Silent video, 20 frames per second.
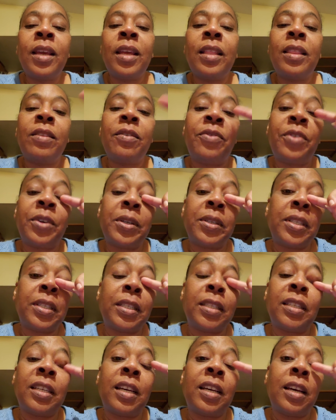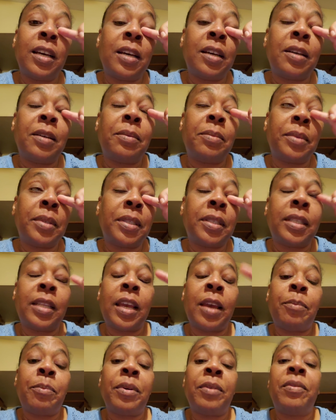The first
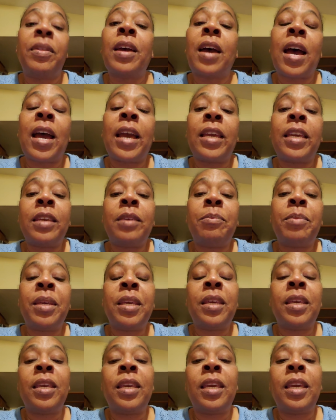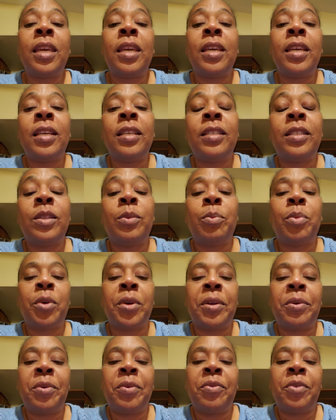step of the IEP is the
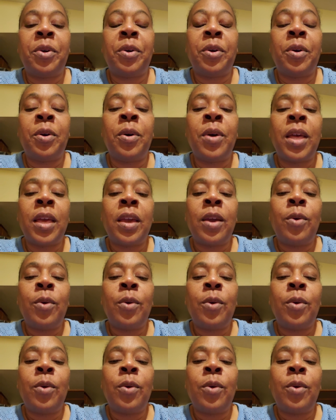pre referral,